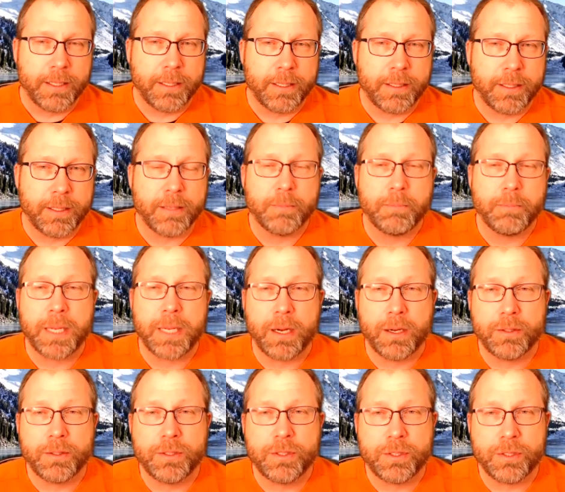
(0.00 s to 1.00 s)

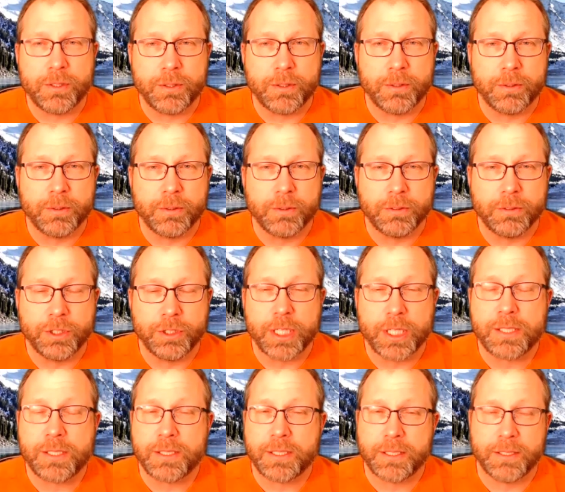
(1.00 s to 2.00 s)
compared to
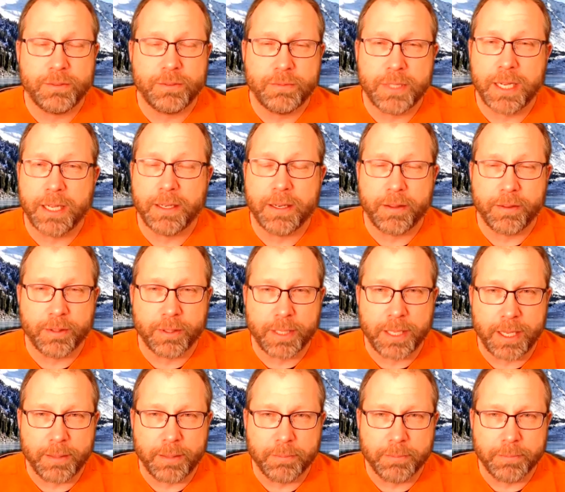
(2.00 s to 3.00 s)
just another
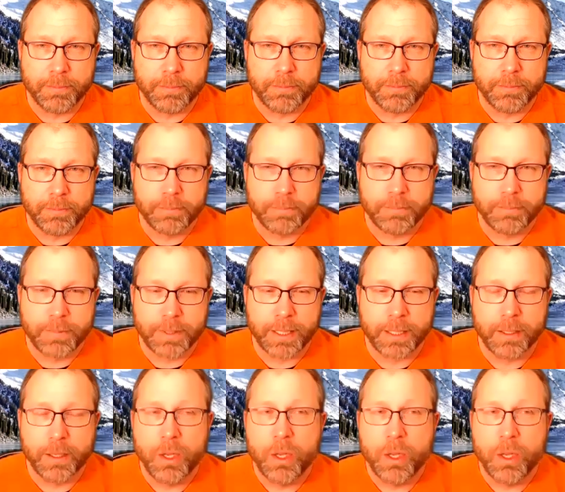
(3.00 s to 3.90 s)
game. Okay?